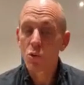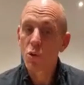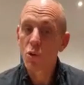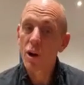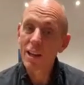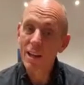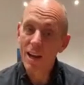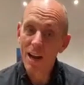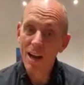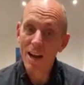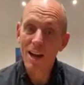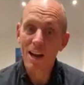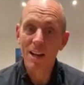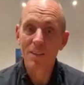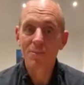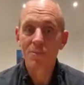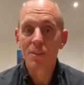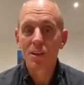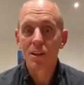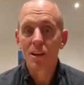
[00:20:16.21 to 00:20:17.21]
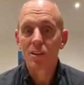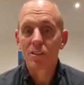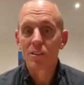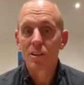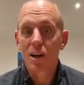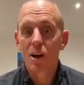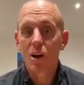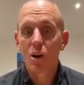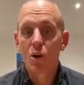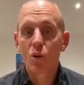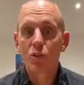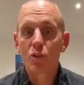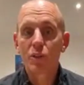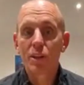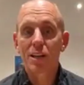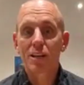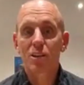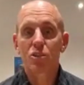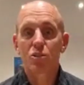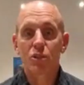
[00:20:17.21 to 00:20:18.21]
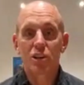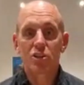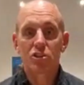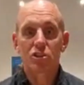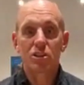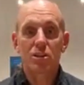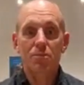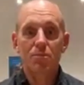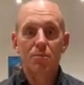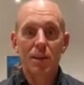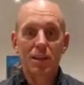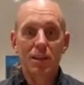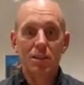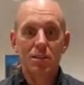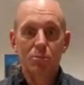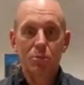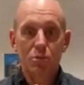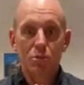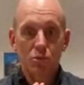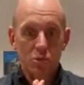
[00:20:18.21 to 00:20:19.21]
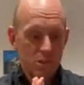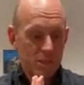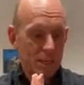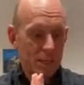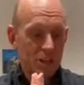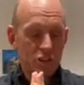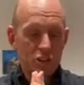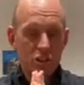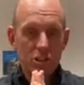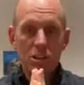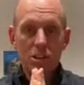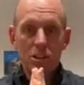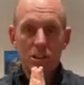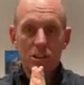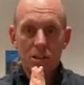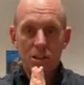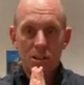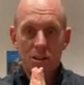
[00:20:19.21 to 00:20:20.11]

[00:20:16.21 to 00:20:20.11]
quite hard to hold that contraction at maximal tension.